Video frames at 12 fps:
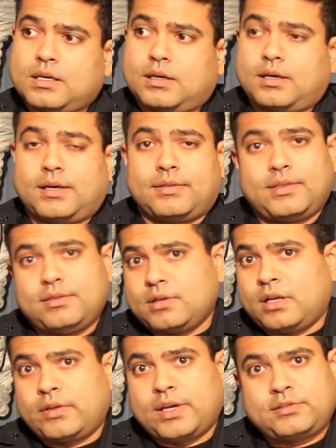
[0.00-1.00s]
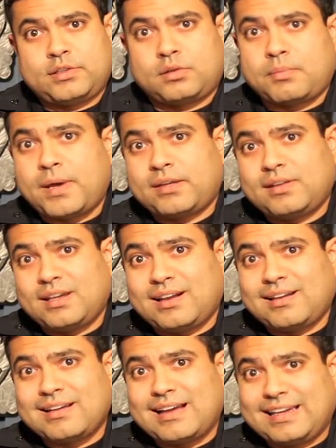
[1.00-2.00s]
Uh, you know, that's just the best
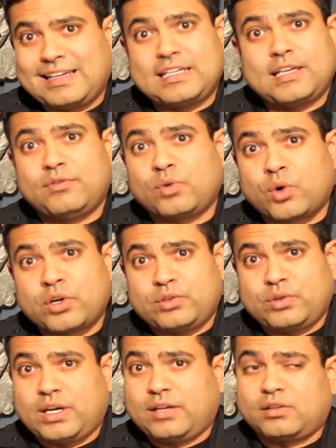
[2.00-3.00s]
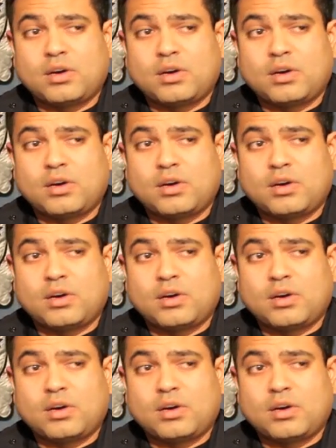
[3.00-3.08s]
thing I can give towards you guys.